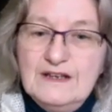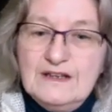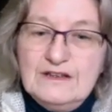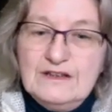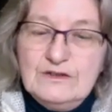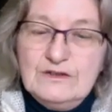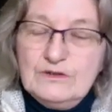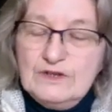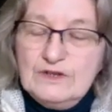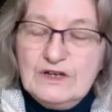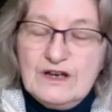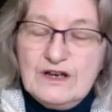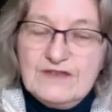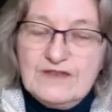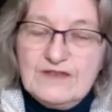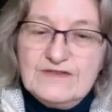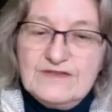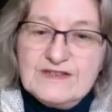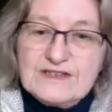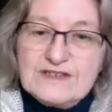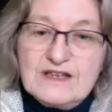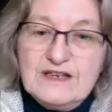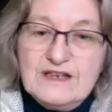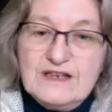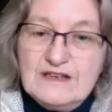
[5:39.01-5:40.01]
your life
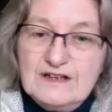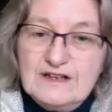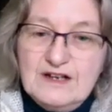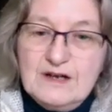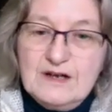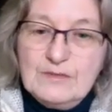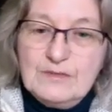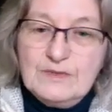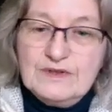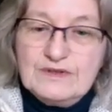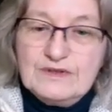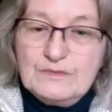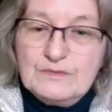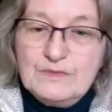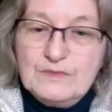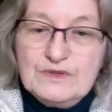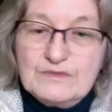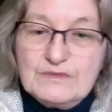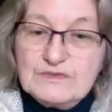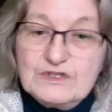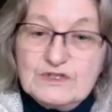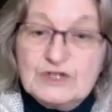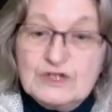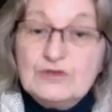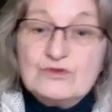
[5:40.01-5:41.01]
is taken up with
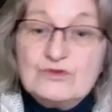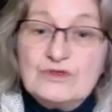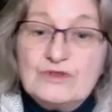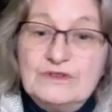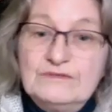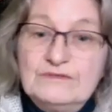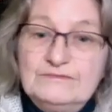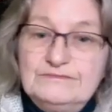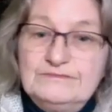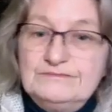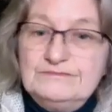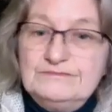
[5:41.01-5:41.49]
children.